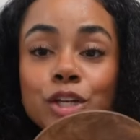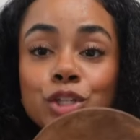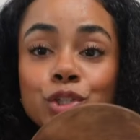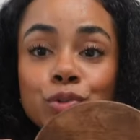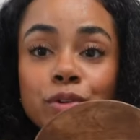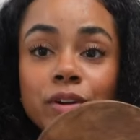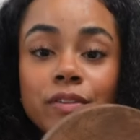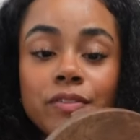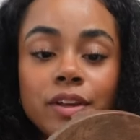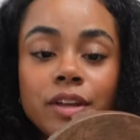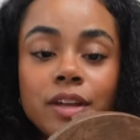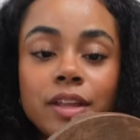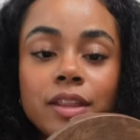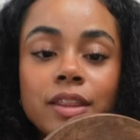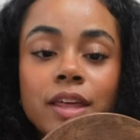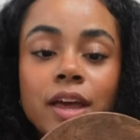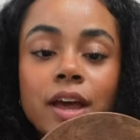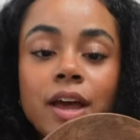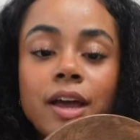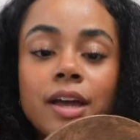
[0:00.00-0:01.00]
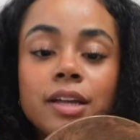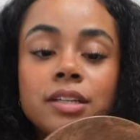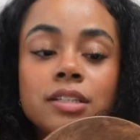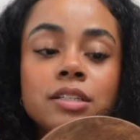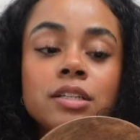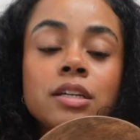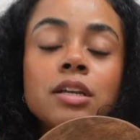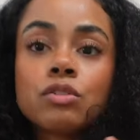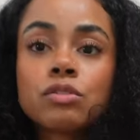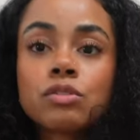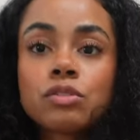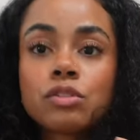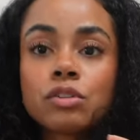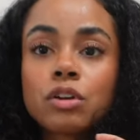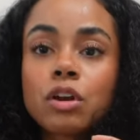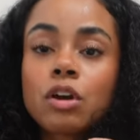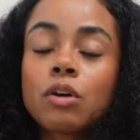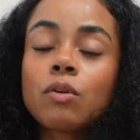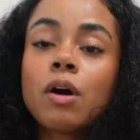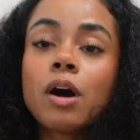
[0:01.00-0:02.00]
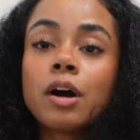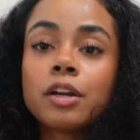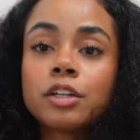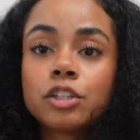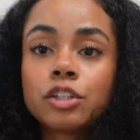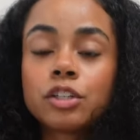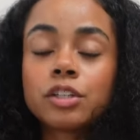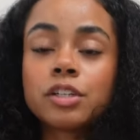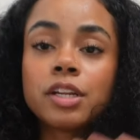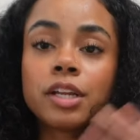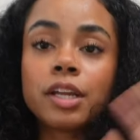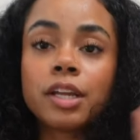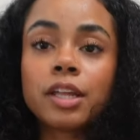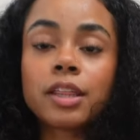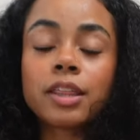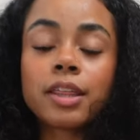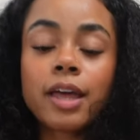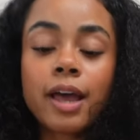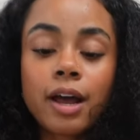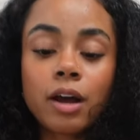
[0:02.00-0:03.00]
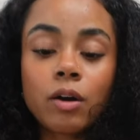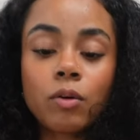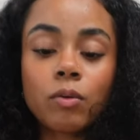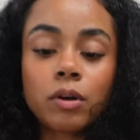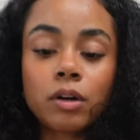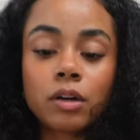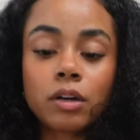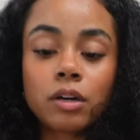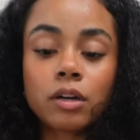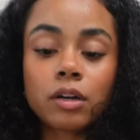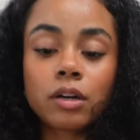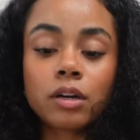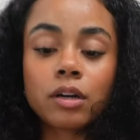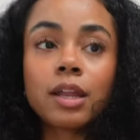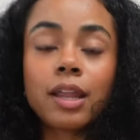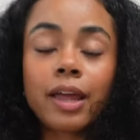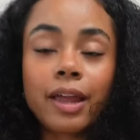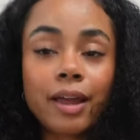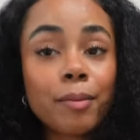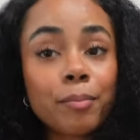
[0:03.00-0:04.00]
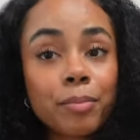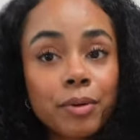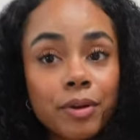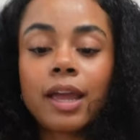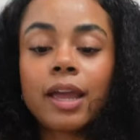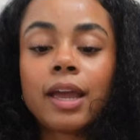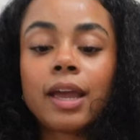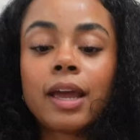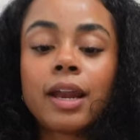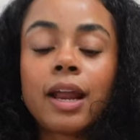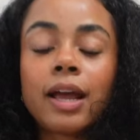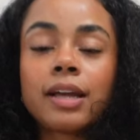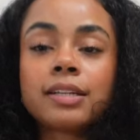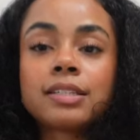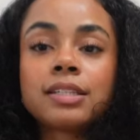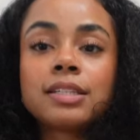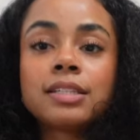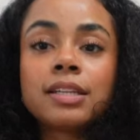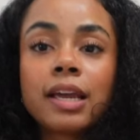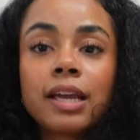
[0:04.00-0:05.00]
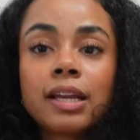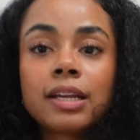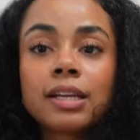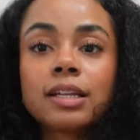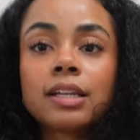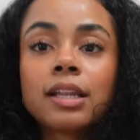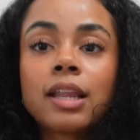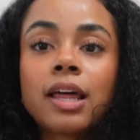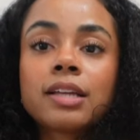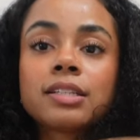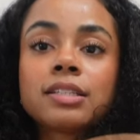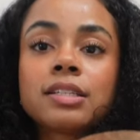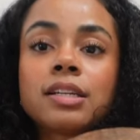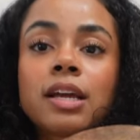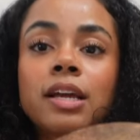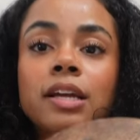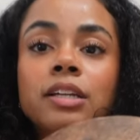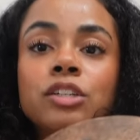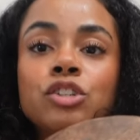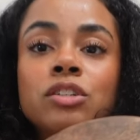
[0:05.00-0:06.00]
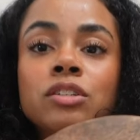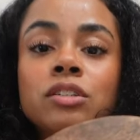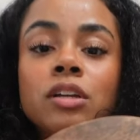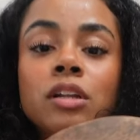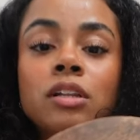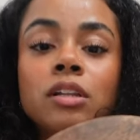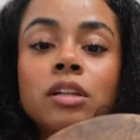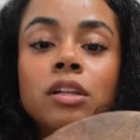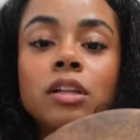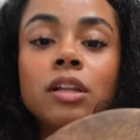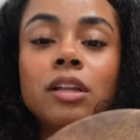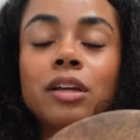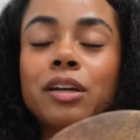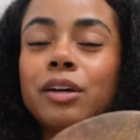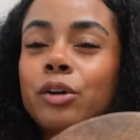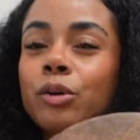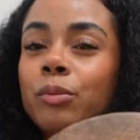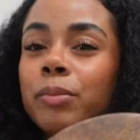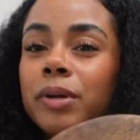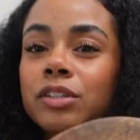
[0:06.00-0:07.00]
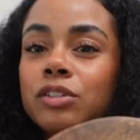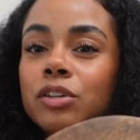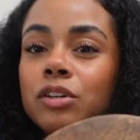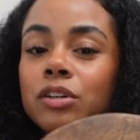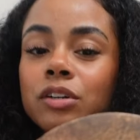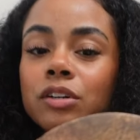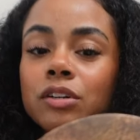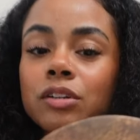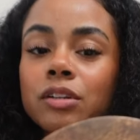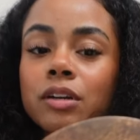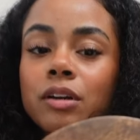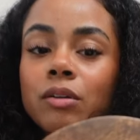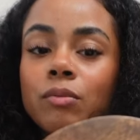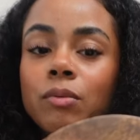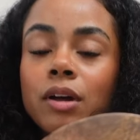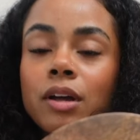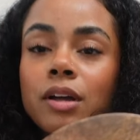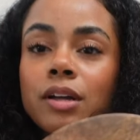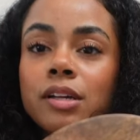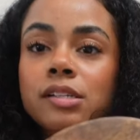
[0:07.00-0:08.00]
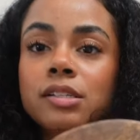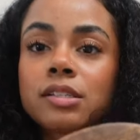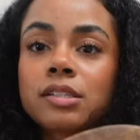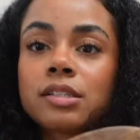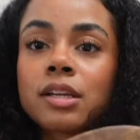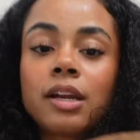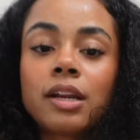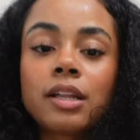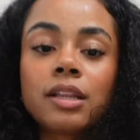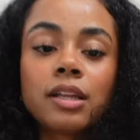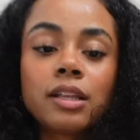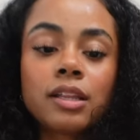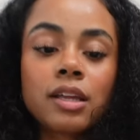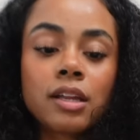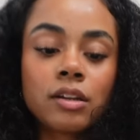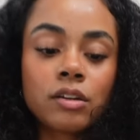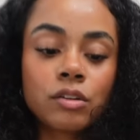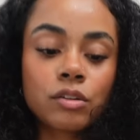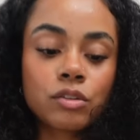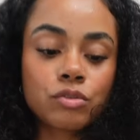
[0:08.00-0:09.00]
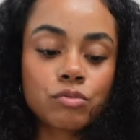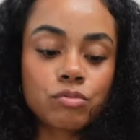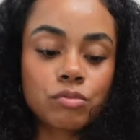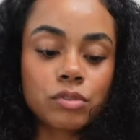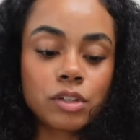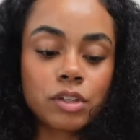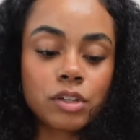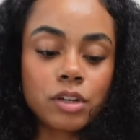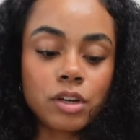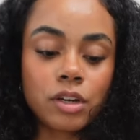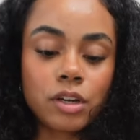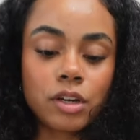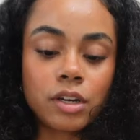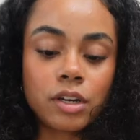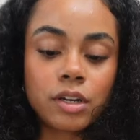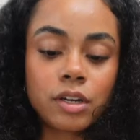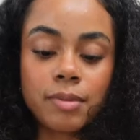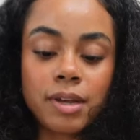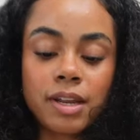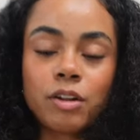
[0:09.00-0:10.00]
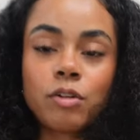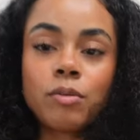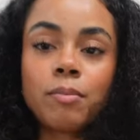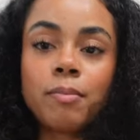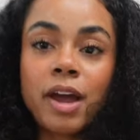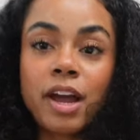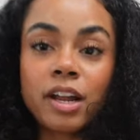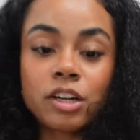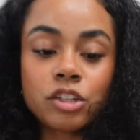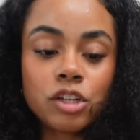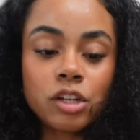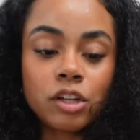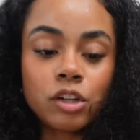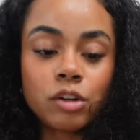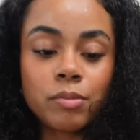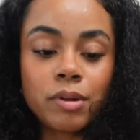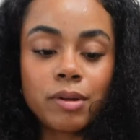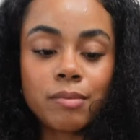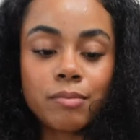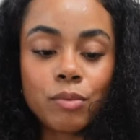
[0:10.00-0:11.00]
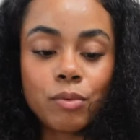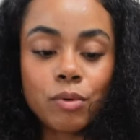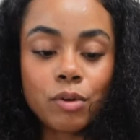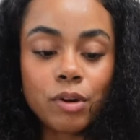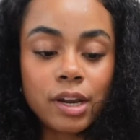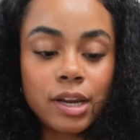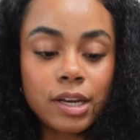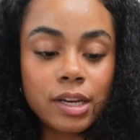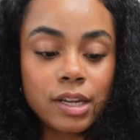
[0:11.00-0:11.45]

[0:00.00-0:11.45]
trivet that used to go underneath our lamp, and I stained it last night just a little bit darker than it was, and I think that it looks really good and it'll match a little bit more in